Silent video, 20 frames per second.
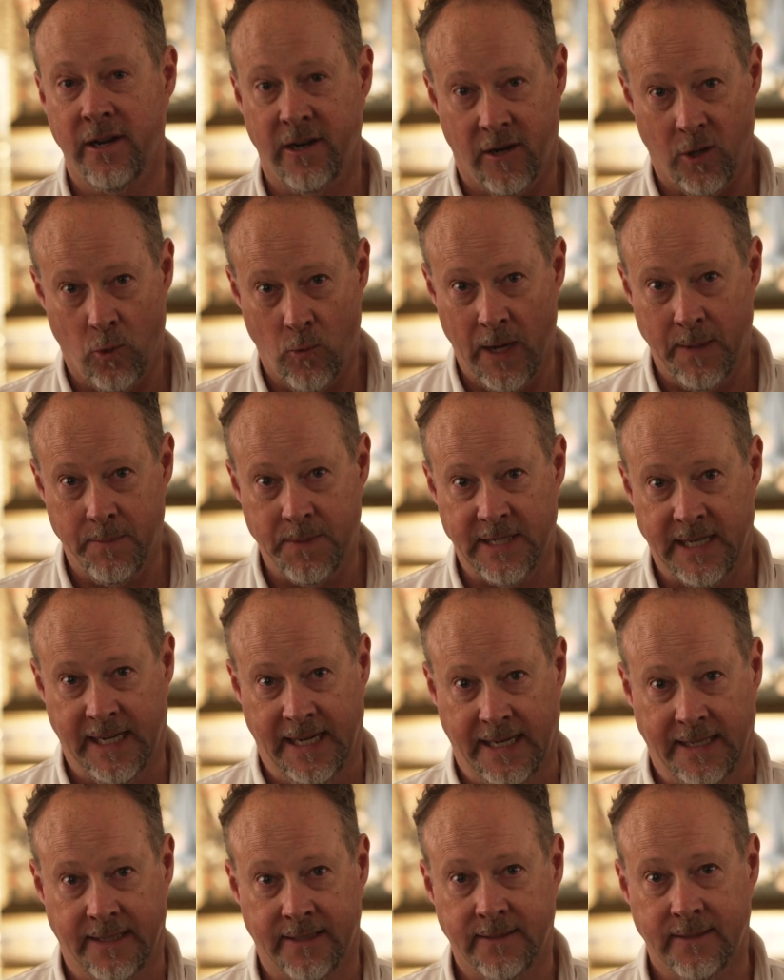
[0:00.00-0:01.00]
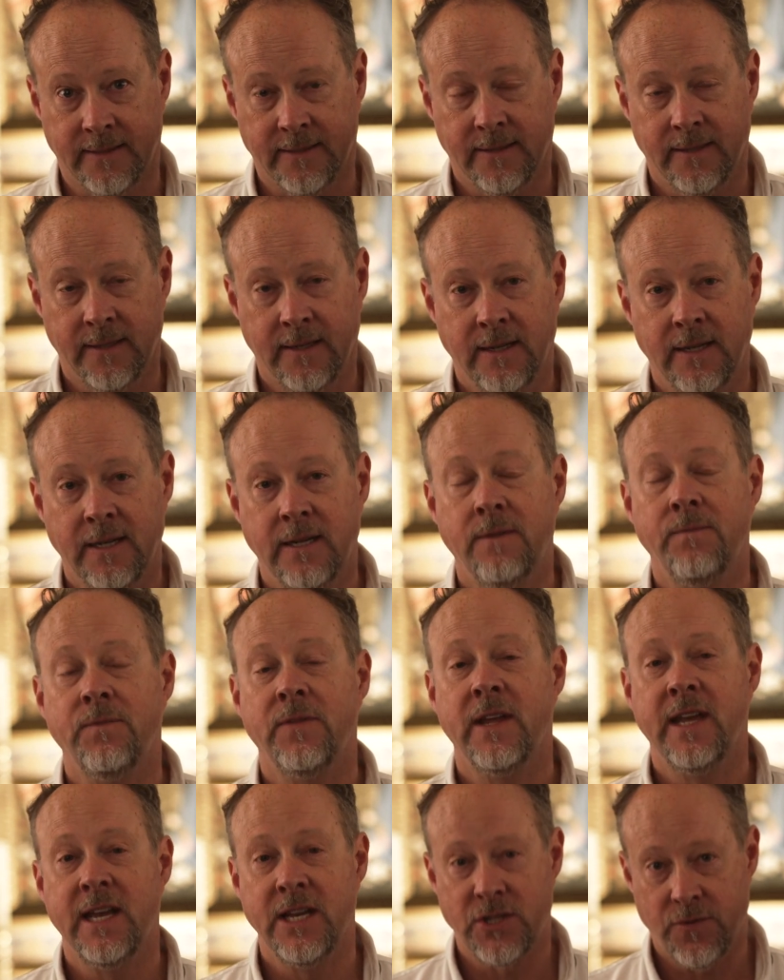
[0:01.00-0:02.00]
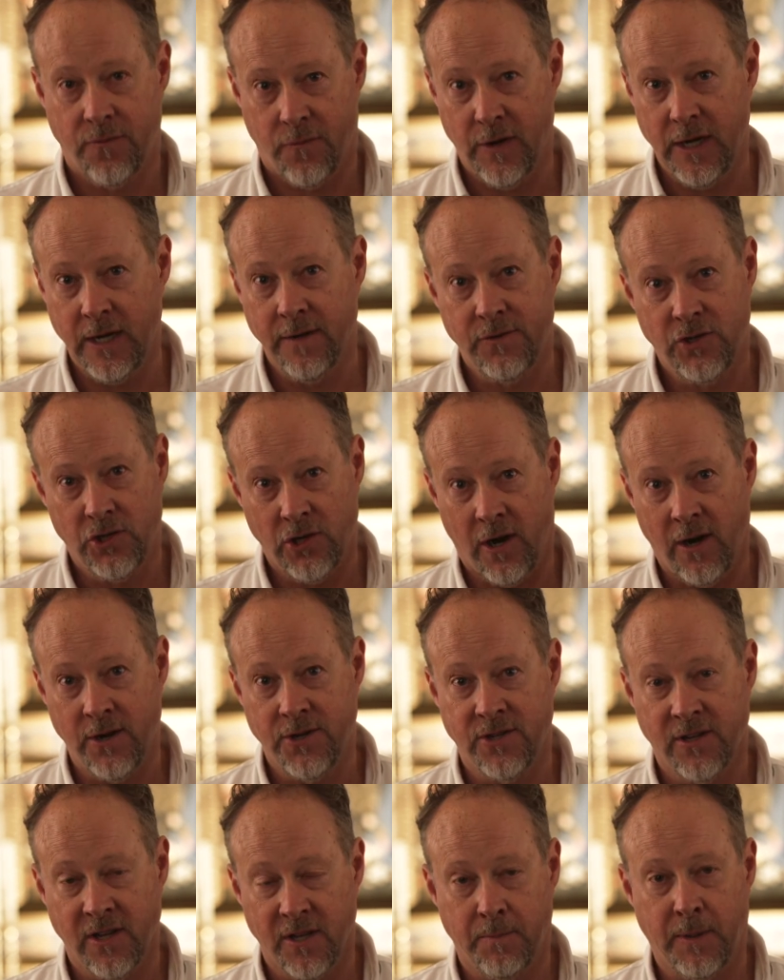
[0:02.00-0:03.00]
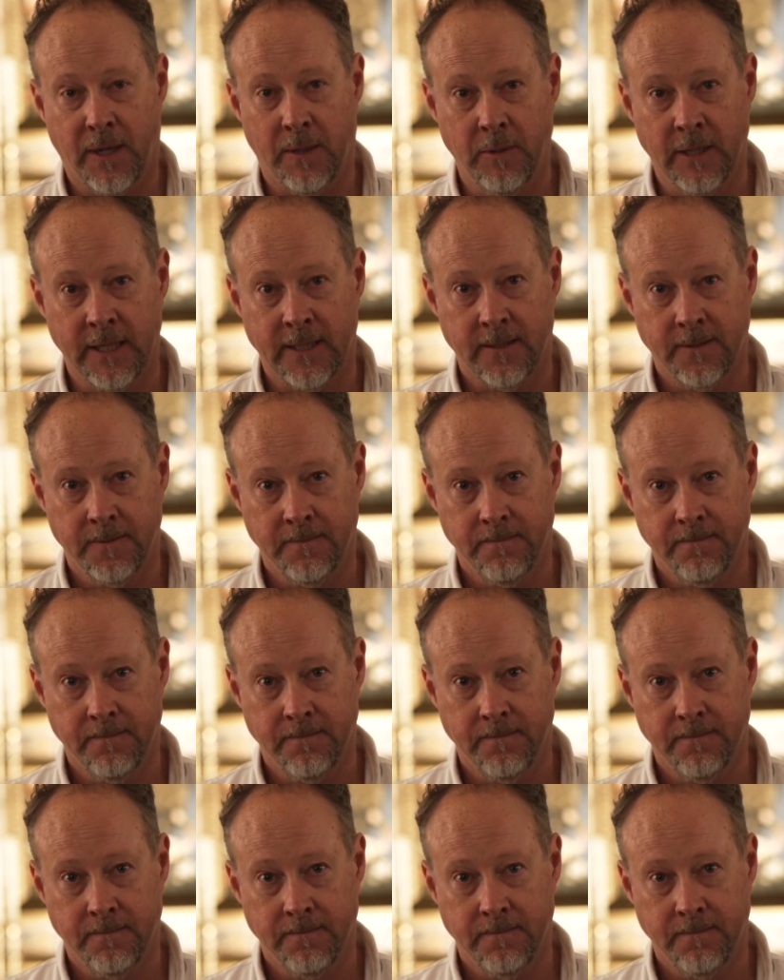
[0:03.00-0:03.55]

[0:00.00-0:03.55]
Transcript: on our website is free of charge to the public.